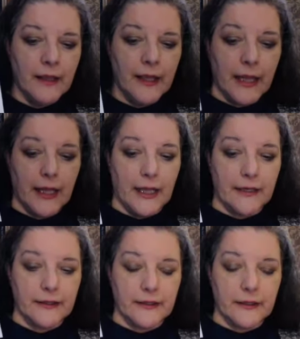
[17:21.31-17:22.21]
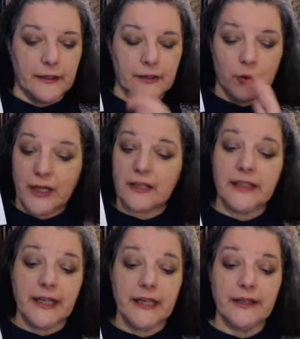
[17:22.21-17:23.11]
And
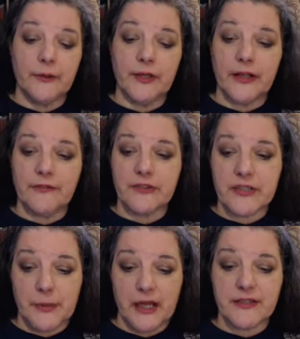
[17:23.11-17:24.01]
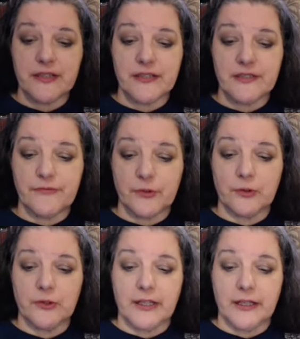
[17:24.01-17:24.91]
quickly, there were enough responses
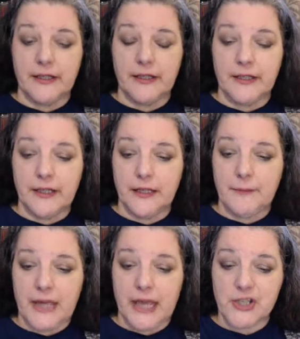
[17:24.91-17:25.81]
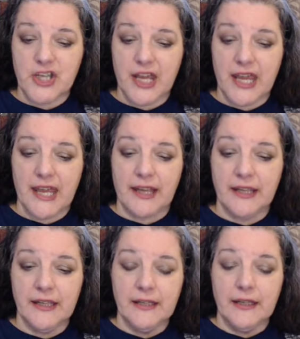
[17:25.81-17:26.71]
for a hashtag
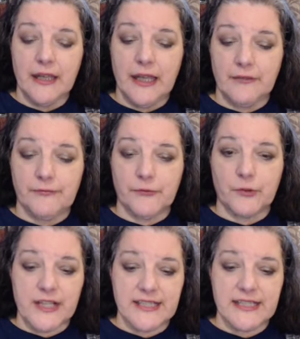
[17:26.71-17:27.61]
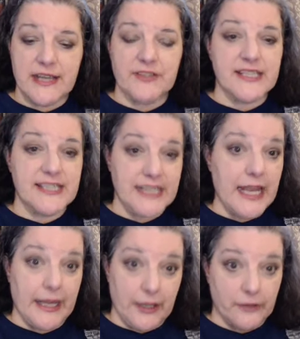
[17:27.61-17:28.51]

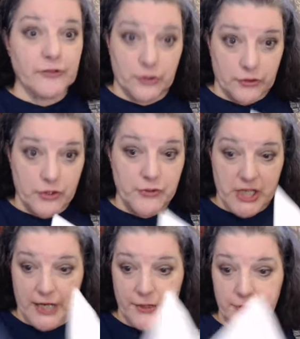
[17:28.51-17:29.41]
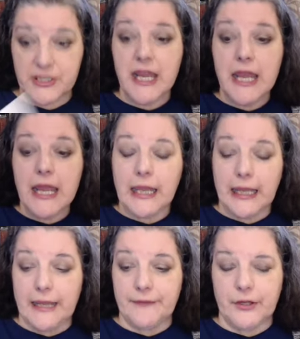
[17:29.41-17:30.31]
F47CAL for crocheters.
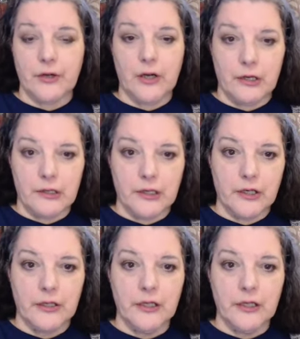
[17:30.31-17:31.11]
And there are